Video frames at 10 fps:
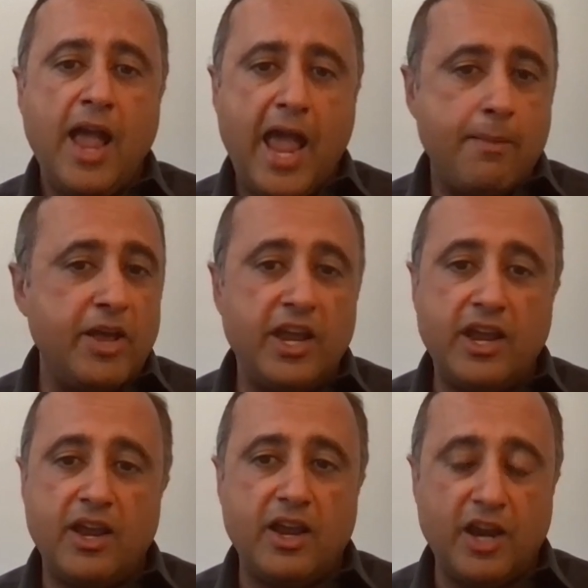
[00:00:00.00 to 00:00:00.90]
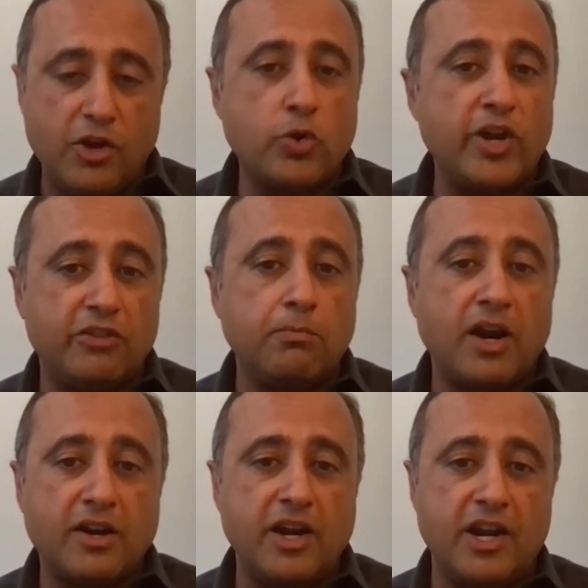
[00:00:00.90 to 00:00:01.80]
M&A in today's
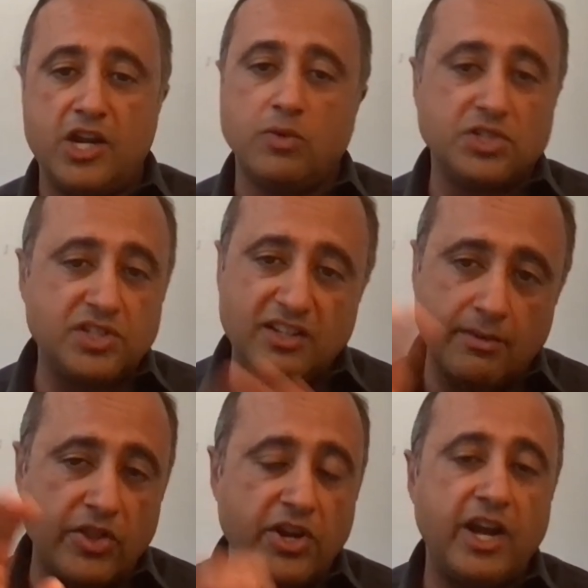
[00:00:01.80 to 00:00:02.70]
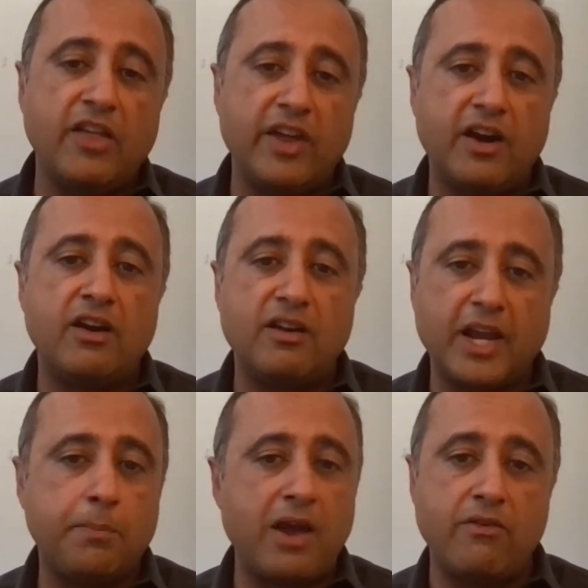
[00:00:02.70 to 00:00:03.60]
market, and you will see some of the data there.
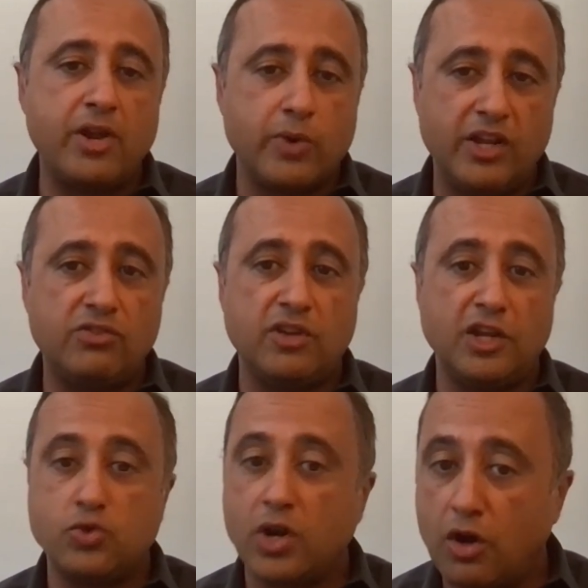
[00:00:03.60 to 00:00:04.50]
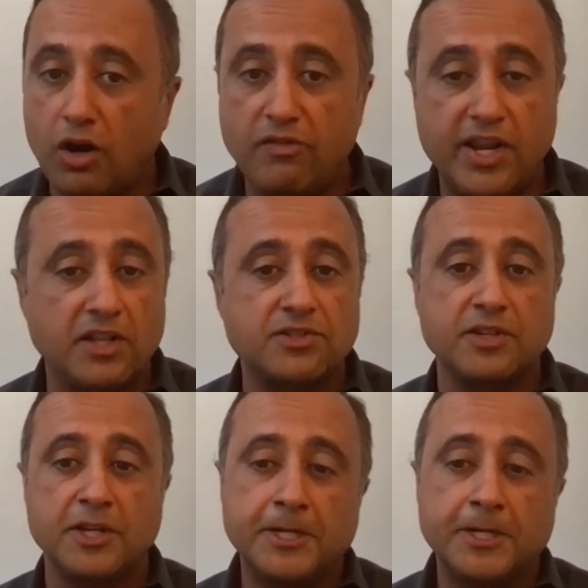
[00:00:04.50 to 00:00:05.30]
Like private equity is doing a lot of deals.